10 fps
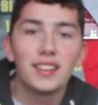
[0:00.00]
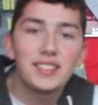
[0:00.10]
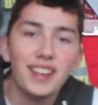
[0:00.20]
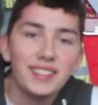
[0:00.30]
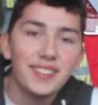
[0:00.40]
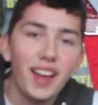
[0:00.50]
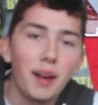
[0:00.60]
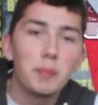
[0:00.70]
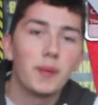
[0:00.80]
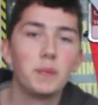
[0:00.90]
Jack's
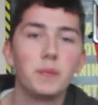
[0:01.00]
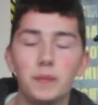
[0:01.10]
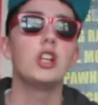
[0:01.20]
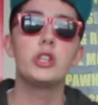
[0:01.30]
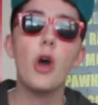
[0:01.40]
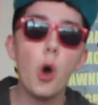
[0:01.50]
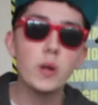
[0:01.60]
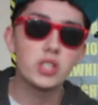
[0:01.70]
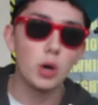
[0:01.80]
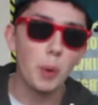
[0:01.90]
Gap. Yo,
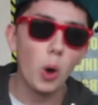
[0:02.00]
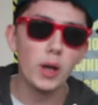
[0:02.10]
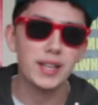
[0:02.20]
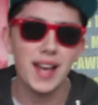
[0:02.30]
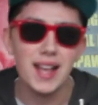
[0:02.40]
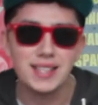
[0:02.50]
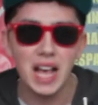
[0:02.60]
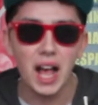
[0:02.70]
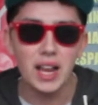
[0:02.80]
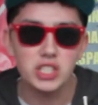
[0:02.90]
it's your boy K S
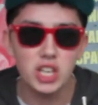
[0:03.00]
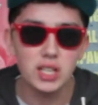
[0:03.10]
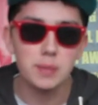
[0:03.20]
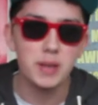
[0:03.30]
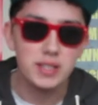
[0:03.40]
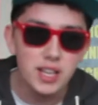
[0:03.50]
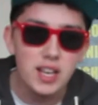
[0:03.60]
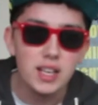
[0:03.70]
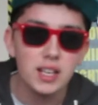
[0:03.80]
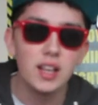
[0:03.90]
I
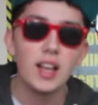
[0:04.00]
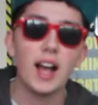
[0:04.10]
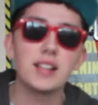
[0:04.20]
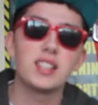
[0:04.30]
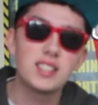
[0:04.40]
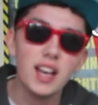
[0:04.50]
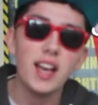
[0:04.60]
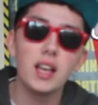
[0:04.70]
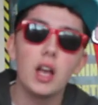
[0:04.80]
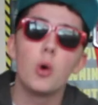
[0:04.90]
Lezydipity, and
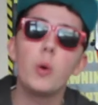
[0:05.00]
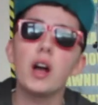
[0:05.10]
today we